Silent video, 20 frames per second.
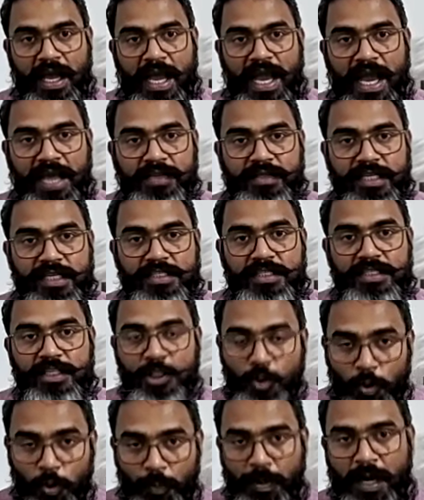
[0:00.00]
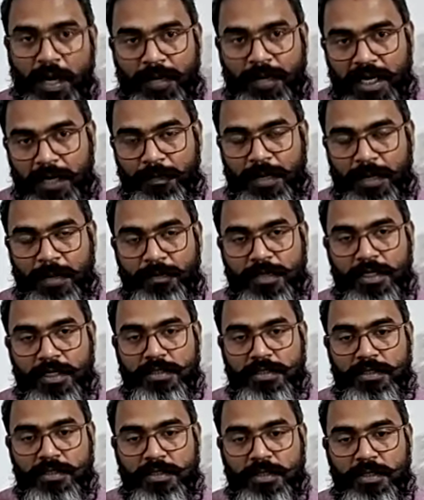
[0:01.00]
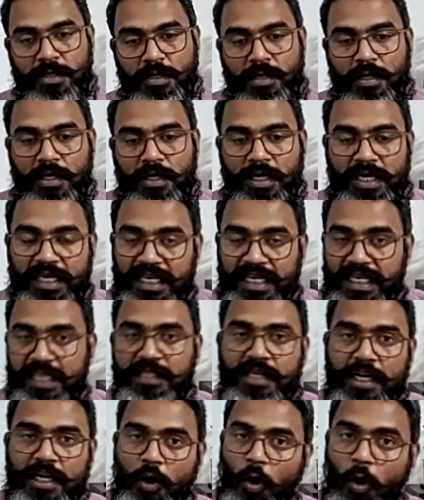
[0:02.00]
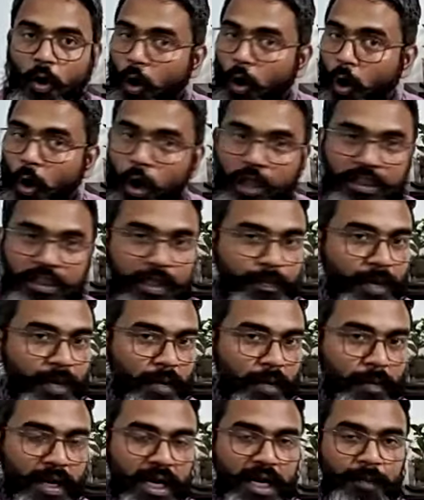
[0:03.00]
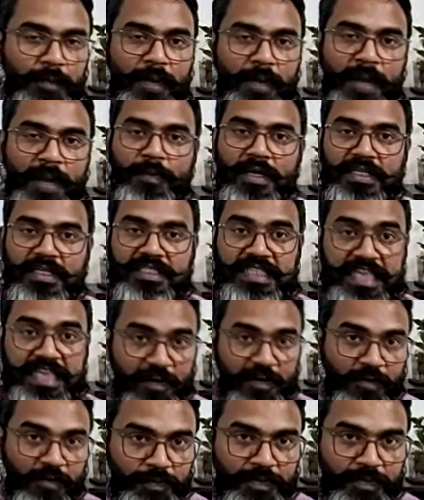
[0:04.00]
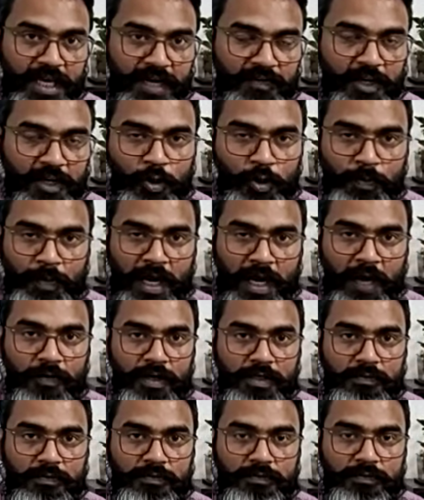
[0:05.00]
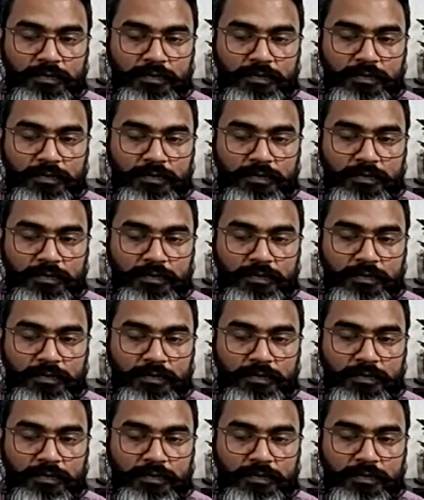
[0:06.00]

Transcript: And these new permanent members, either all the permanent members give up their veto power,